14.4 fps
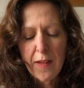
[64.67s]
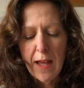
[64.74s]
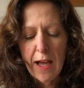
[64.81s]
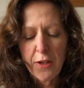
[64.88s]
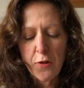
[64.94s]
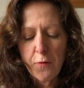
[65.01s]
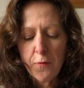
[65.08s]

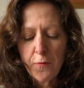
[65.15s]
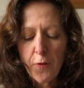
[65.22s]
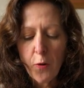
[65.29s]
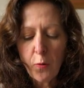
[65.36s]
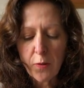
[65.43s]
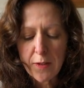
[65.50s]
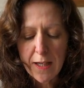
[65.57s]
and you
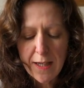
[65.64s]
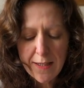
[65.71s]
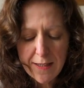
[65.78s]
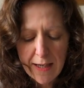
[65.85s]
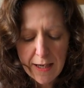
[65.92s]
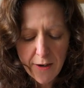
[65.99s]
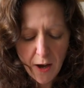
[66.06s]
fold it
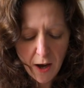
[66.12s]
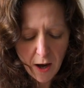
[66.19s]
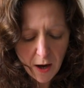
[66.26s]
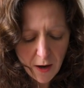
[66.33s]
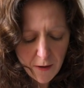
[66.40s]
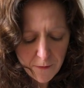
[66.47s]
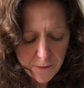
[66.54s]
in
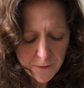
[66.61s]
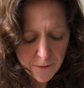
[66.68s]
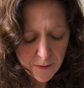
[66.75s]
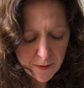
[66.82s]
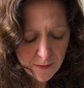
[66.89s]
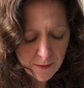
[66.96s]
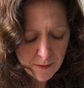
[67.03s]
half.
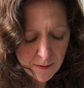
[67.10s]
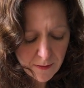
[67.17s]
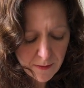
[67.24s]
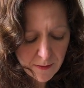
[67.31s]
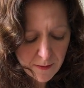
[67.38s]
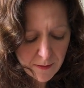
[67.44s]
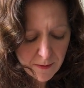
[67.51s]

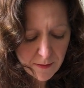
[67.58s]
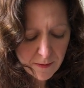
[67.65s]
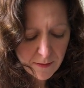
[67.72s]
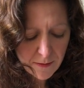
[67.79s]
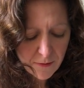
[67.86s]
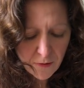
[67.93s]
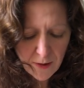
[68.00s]

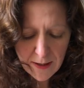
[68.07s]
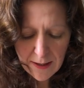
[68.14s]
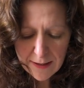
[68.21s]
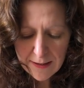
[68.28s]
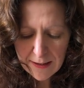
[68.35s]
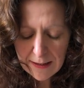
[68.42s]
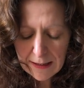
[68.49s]
Try and
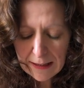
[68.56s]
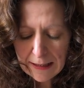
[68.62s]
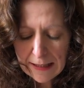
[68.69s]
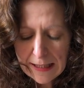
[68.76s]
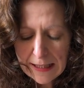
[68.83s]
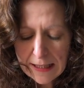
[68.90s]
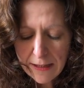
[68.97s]
get a
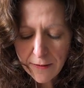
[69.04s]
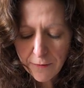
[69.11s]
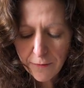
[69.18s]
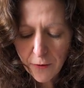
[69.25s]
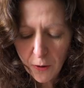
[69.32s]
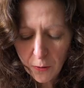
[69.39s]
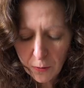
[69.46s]
clean
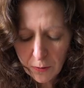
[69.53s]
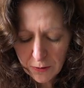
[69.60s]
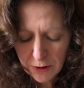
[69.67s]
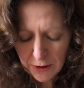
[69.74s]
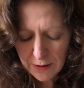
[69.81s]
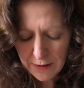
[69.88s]
fold